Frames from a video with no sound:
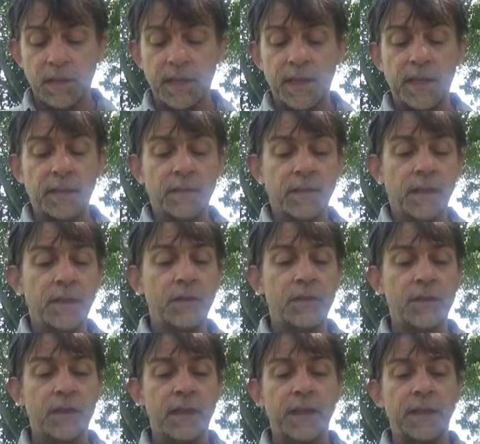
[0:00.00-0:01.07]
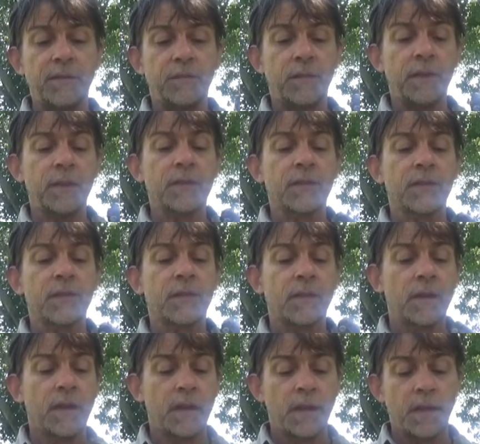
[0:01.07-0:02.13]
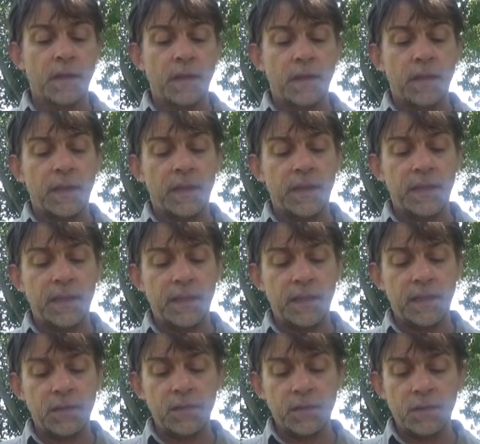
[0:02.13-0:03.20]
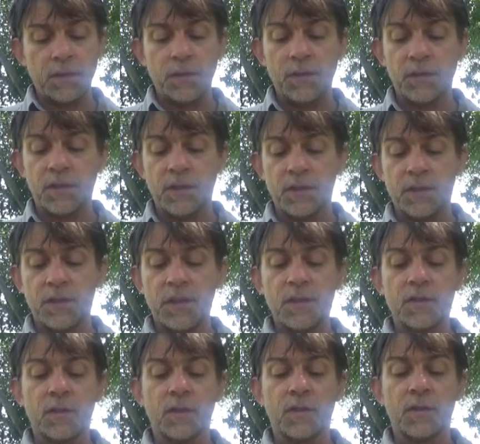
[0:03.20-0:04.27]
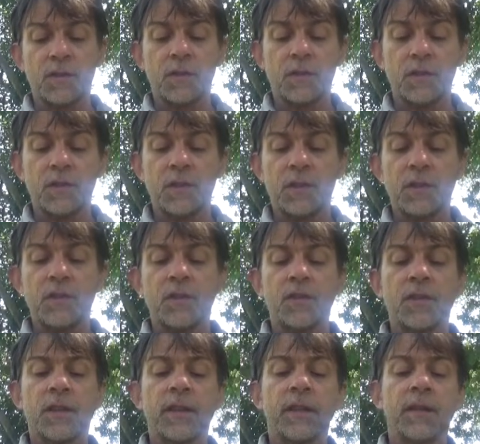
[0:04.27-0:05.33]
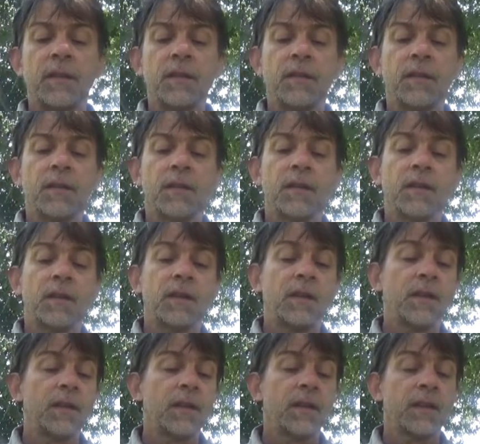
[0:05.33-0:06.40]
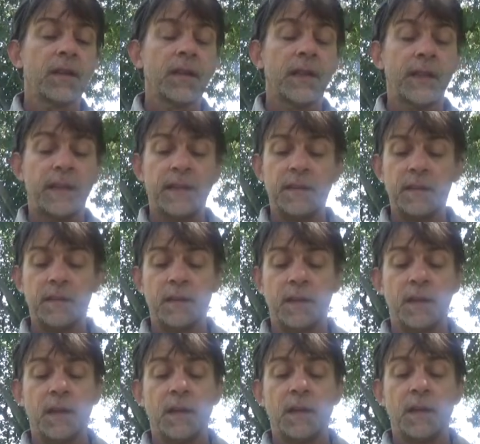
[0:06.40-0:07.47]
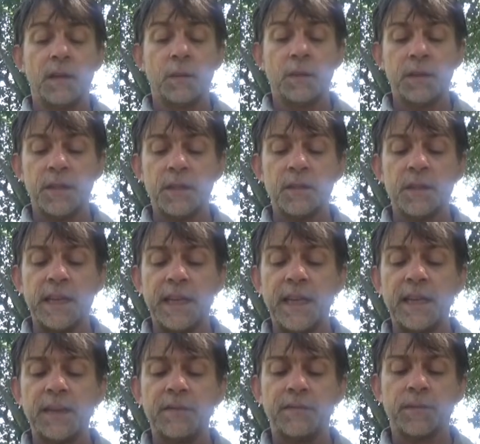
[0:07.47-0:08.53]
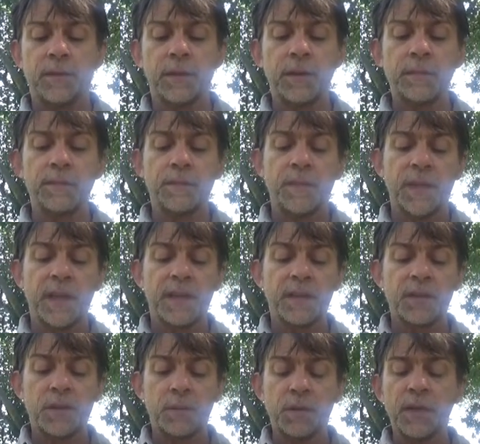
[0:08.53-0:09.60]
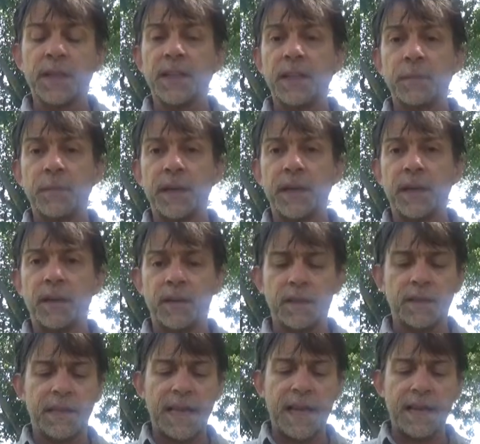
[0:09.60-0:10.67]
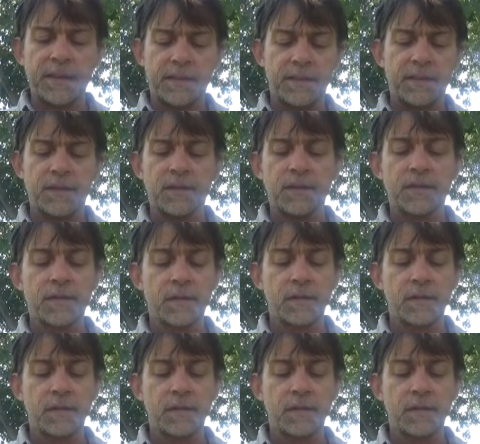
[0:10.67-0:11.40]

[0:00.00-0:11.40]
Yeah, I used the knife once. And I also used the scissors. There's the scissors on here. Okay. What these are handy for is the prickly pear cactus.